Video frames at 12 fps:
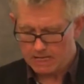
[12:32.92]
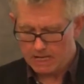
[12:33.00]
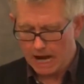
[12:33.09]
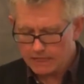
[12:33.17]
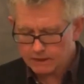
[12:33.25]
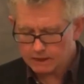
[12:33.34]

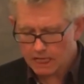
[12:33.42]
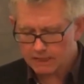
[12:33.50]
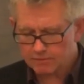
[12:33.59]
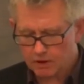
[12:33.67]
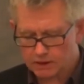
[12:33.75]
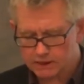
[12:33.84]
Underlying
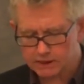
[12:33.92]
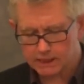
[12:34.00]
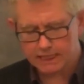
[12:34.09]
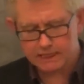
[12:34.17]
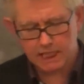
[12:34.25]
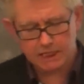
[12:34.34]

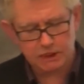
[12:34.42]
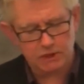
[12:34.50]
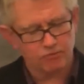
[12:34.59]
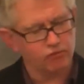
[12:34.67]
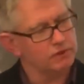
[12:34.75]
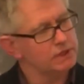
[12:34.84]
personalization
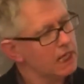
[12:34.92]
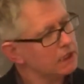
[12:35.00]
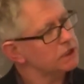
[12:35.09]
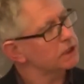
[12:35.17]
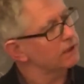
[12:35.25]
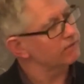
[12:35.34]
of production